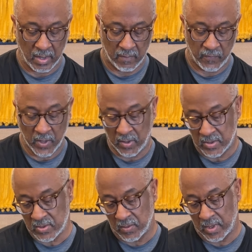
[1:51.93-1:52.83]
Very
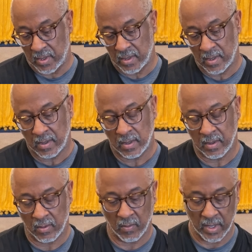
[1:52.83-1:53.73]
sturdy,
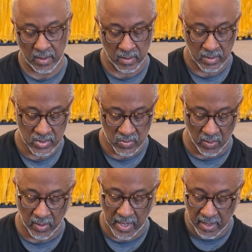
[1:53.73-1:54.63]
great
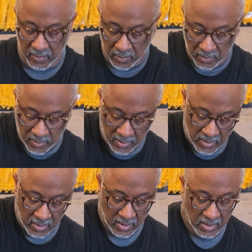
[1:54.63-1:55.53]
strong handle.
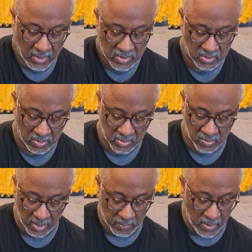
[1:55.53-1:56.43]
So you can
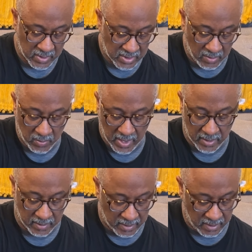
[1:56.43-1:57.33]
scrape all this glue out
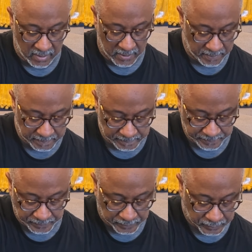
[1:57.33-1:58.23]
of here.
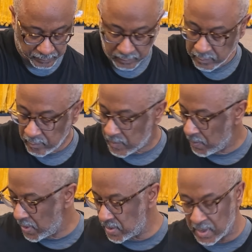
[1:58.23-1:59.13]

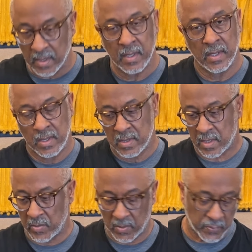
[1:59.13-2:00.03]
But
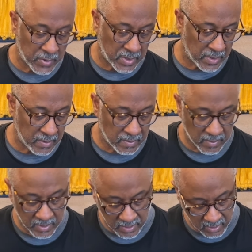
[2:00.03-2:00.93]
coming up pretty good,
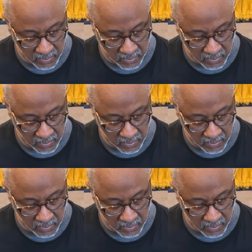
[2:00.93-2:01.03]
a little